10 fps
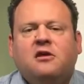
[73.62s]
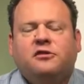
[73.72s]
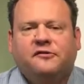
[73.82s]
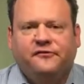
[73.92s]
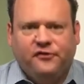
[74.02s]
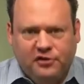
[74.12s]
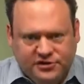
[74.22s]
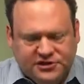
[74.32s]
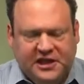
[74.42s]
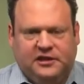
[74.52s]
The
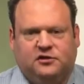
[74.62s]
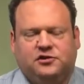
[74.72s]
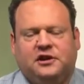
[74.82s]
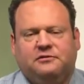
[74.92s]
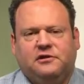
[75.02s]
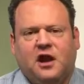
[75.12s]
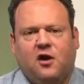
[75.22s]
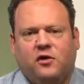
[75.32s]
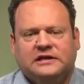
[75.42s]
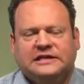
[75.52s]
first thing you should
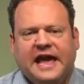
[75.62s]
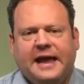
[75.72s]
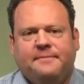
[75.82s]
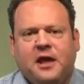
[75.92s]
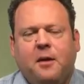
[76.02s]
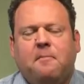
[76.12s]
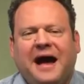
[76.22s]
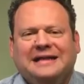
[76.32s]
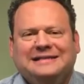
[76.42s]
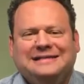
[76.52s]
know is that
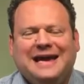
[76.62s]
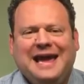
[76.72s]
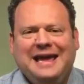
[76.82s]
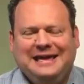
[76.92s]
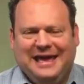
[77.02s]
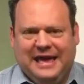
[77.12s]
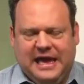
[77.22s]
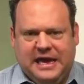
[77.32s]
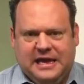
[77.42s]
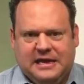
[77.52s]
by taking